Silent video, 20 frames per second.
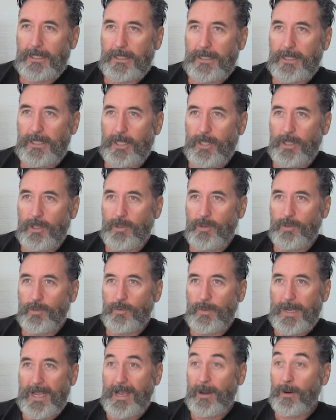
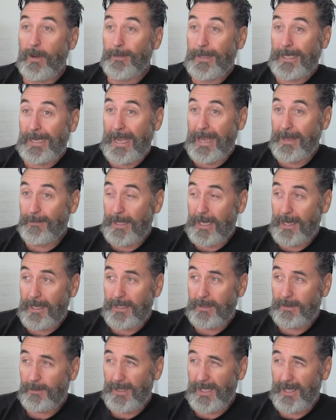So how I became an
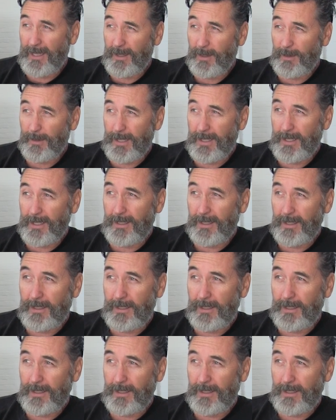artist, was that the question?